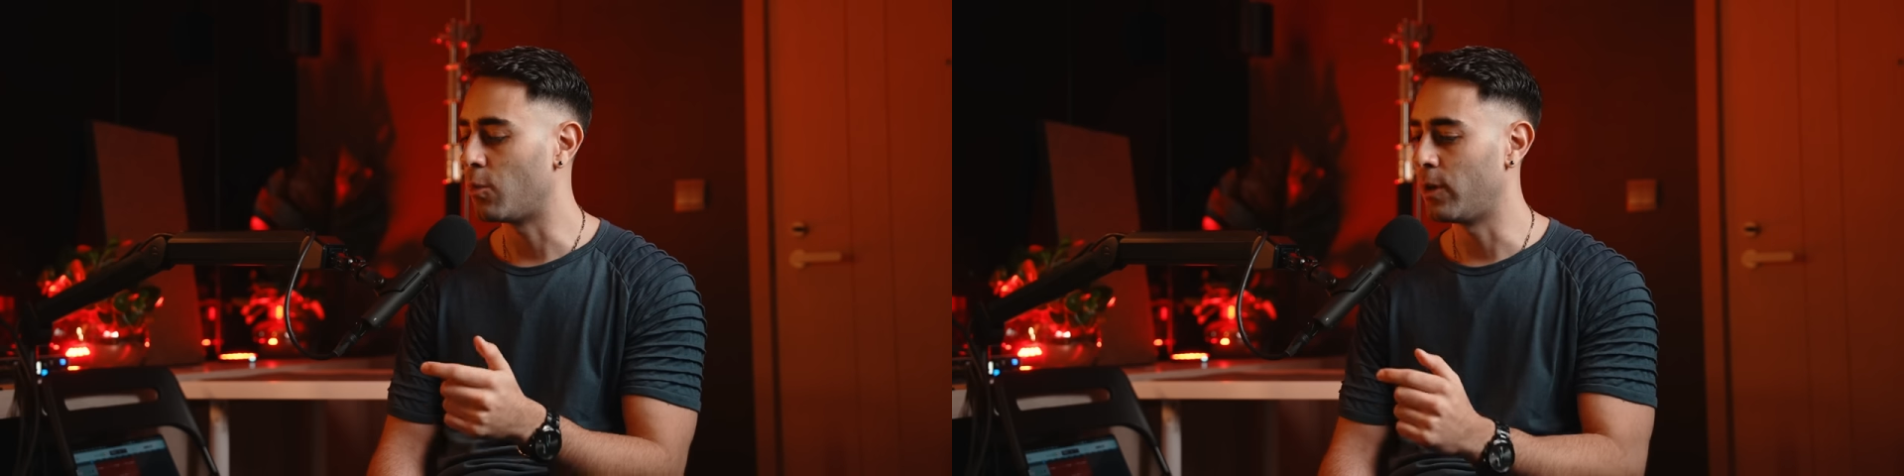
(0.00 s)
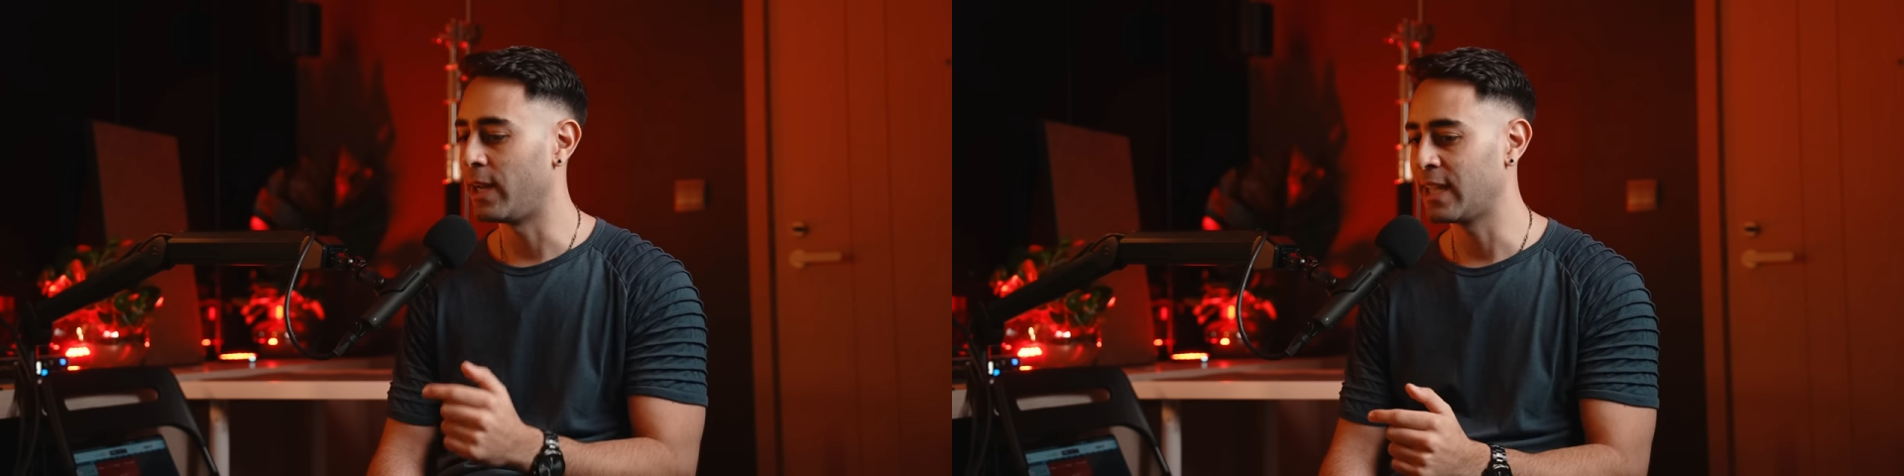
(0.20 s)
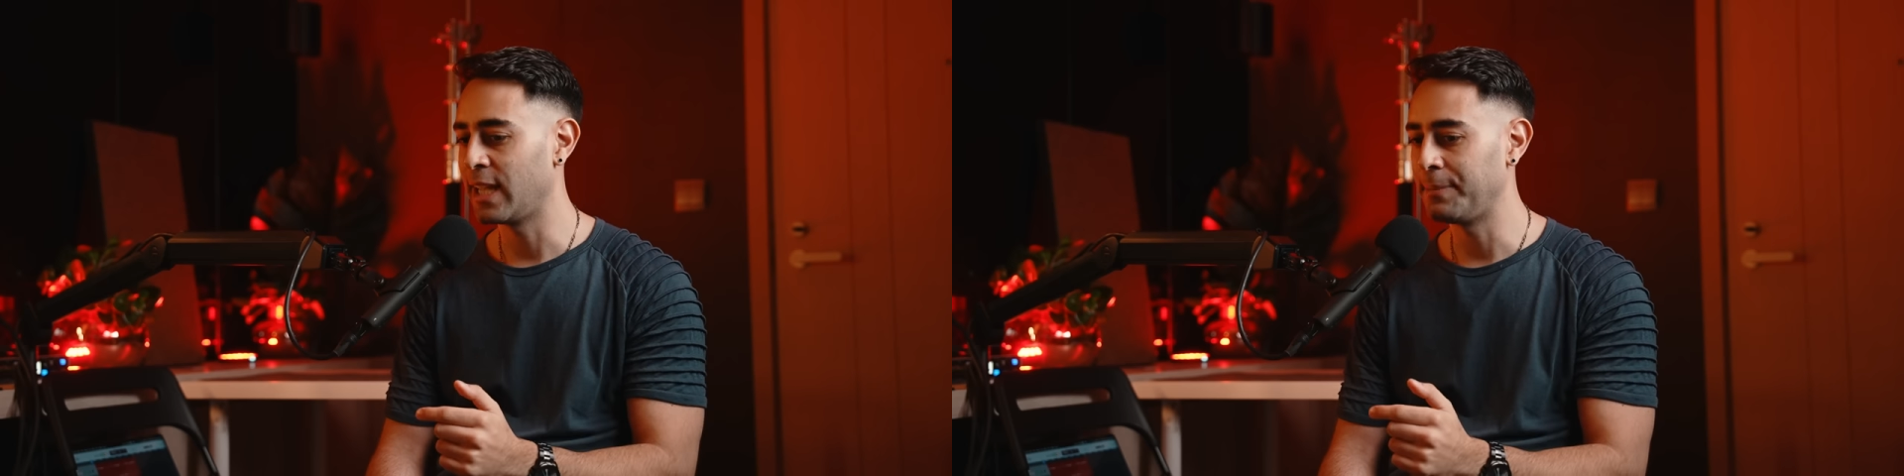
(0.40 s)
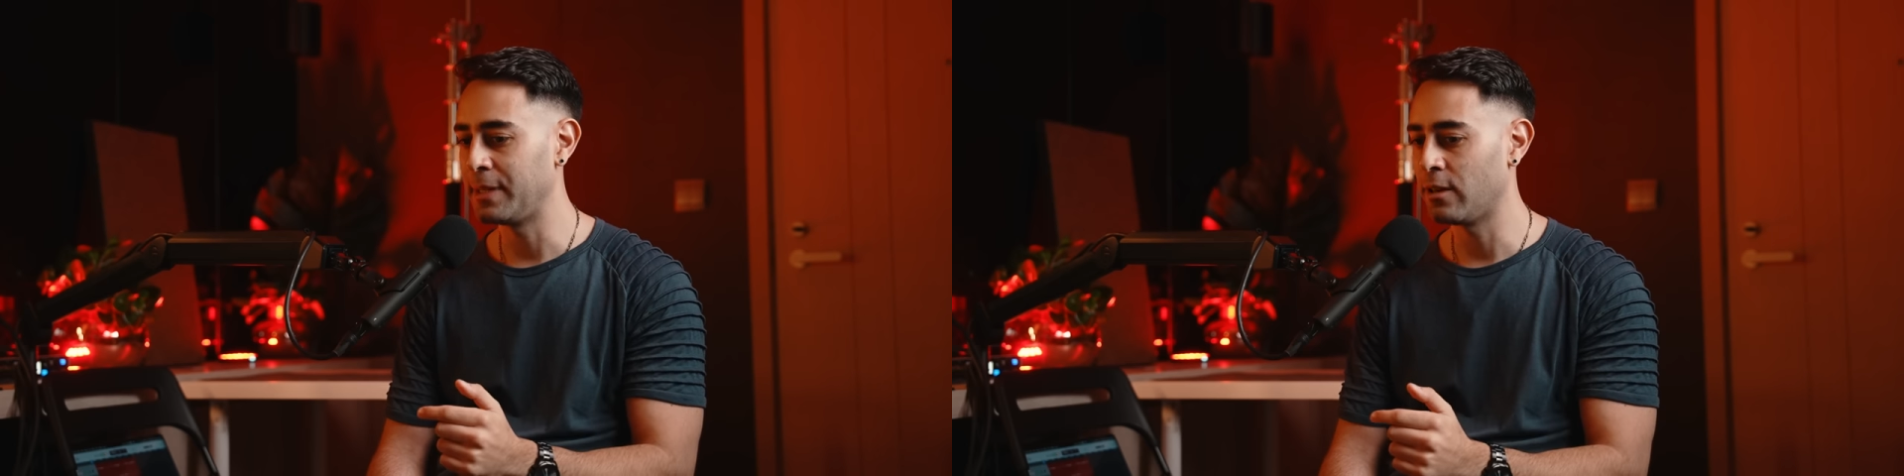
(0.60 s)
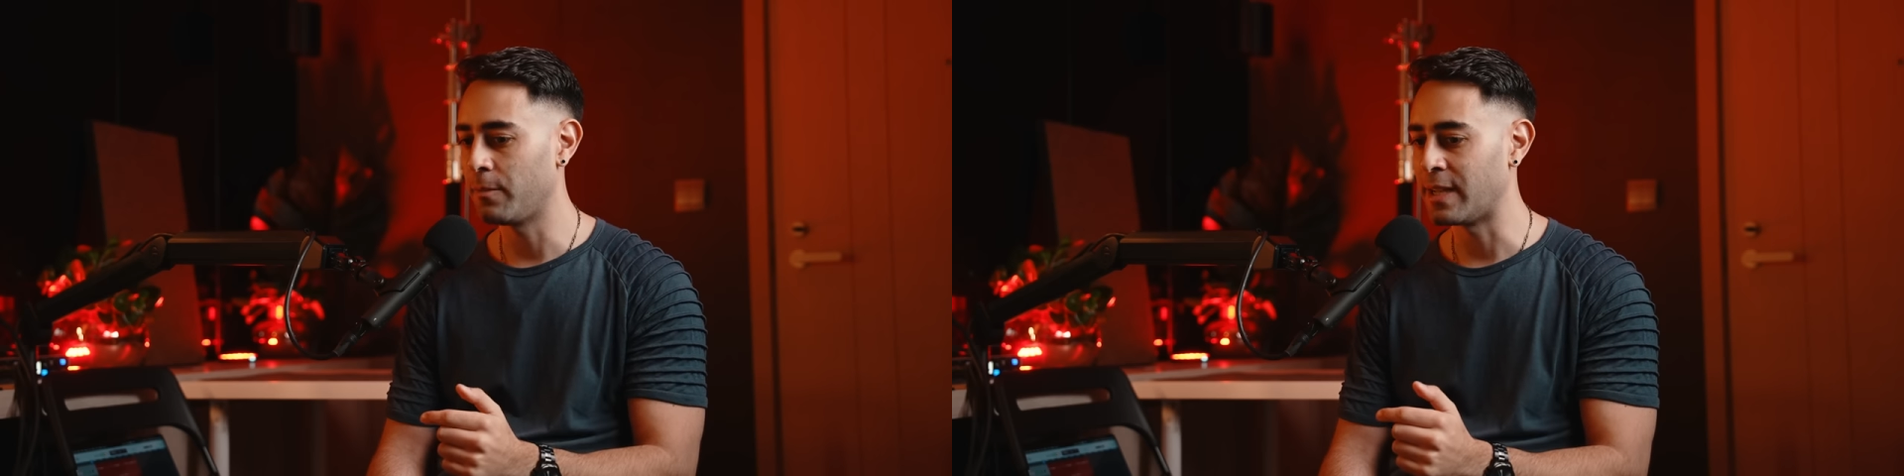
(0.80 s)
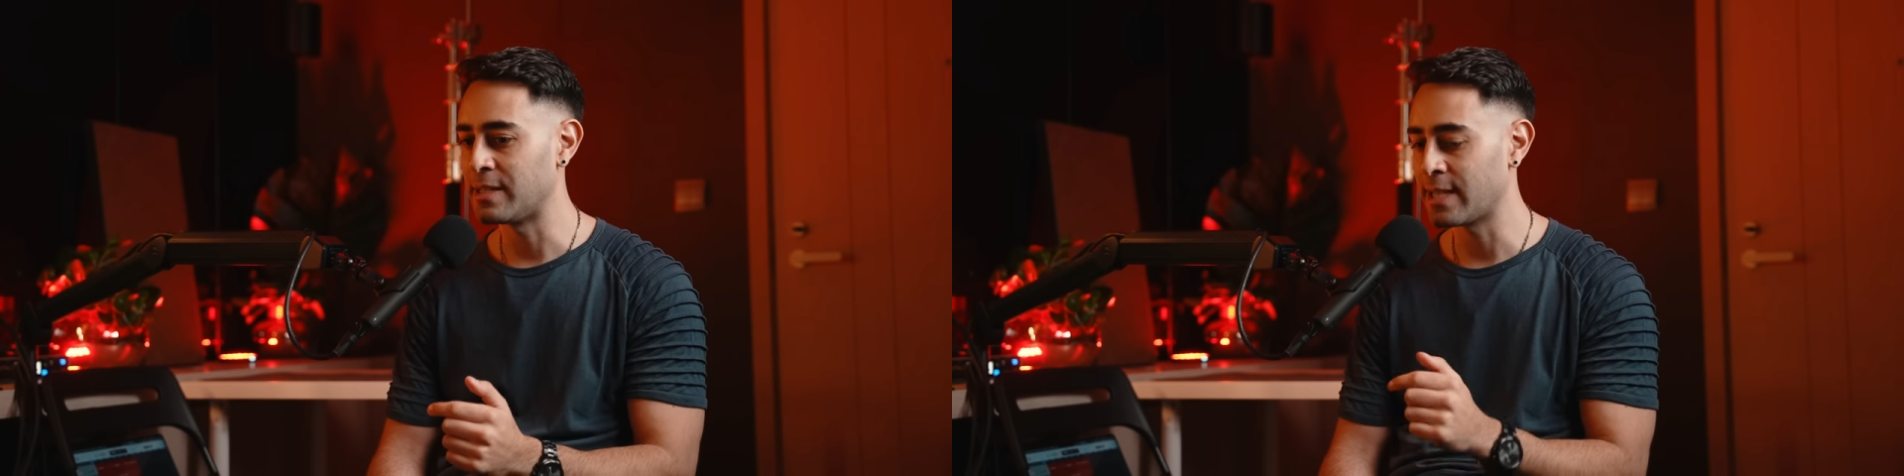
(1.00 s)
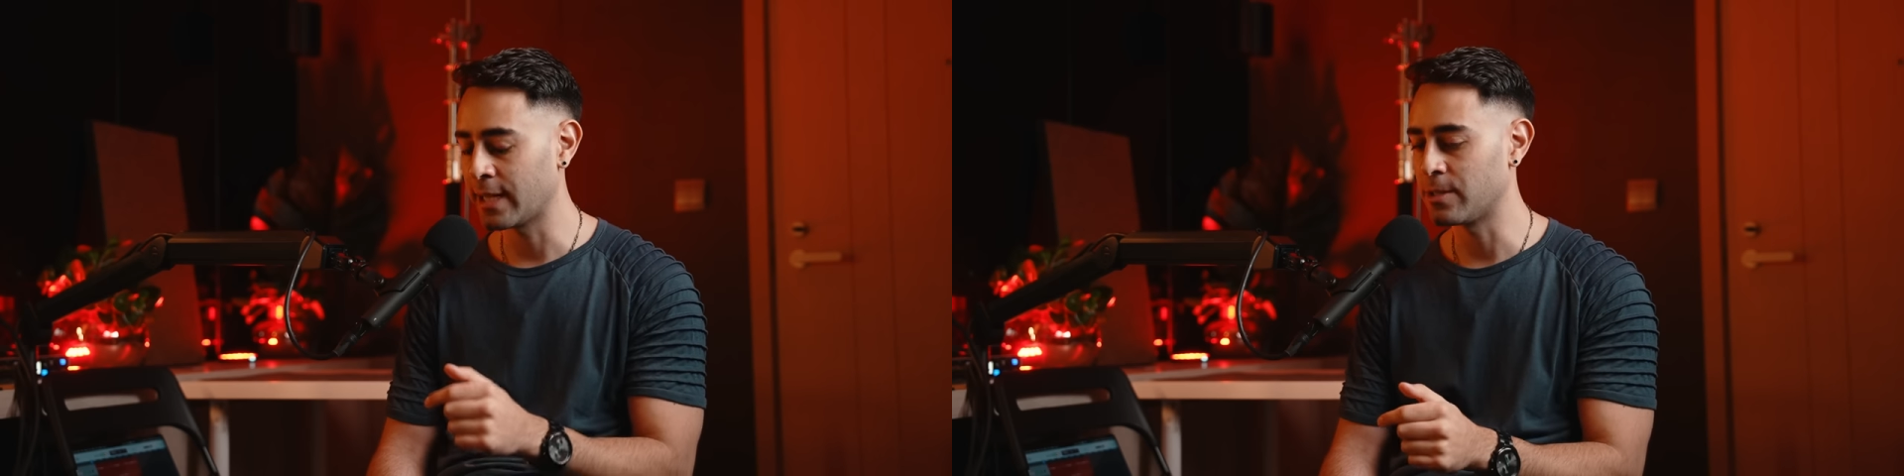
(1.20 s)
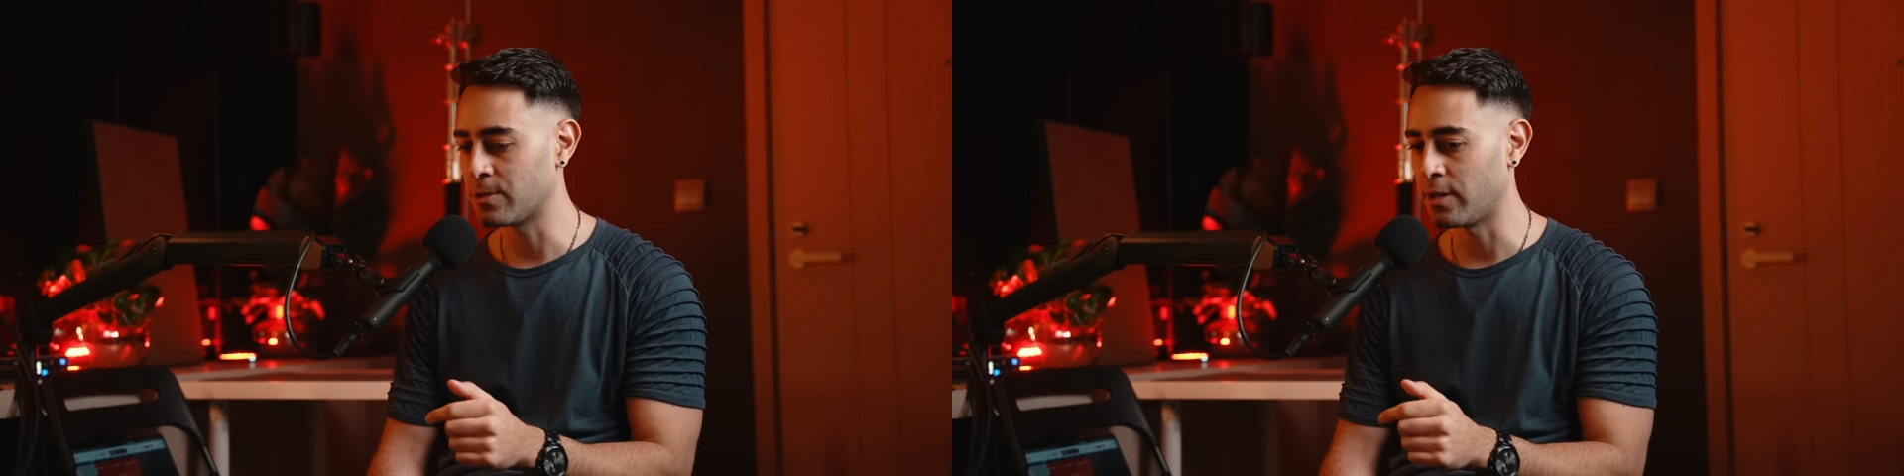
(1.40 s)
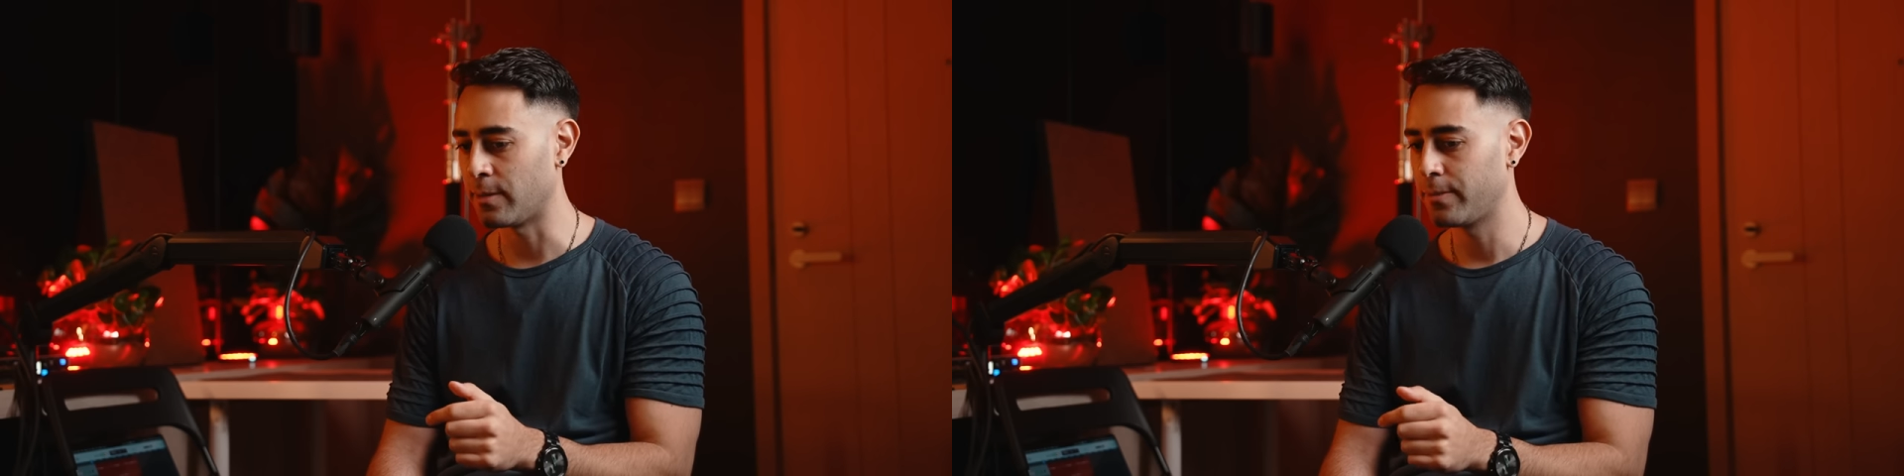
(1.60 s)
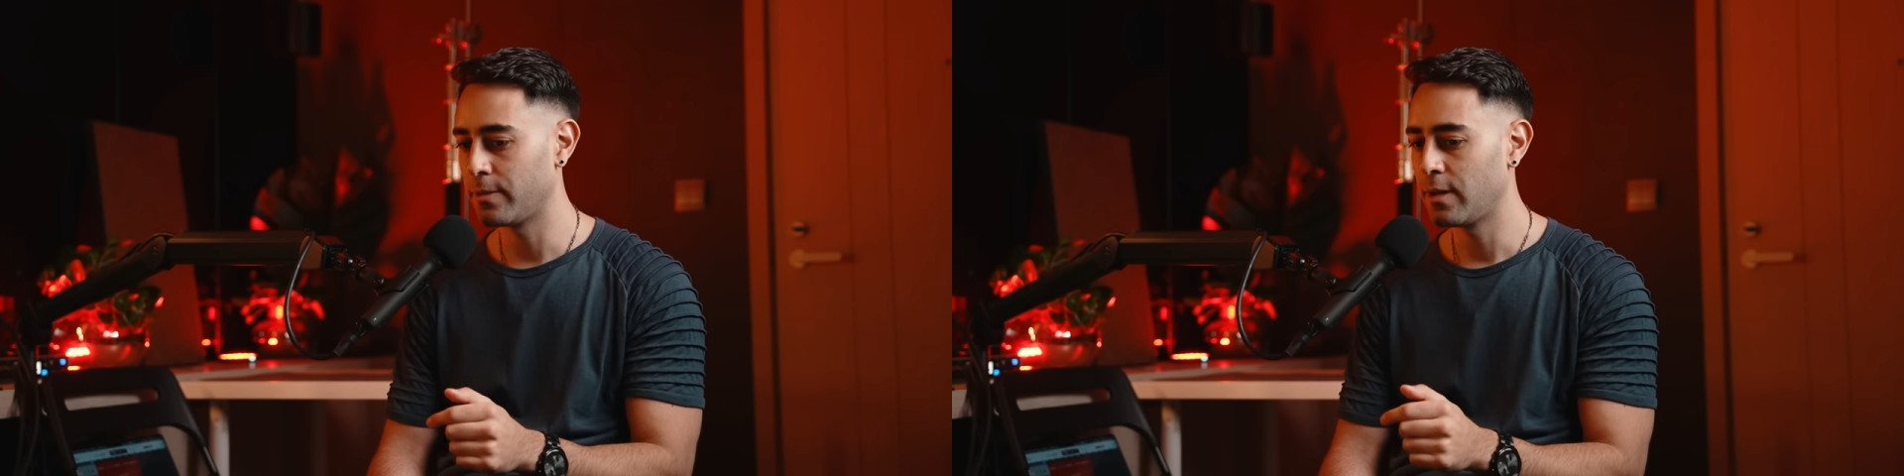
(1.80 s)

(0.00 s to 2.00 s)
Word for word: when I came here on my second trip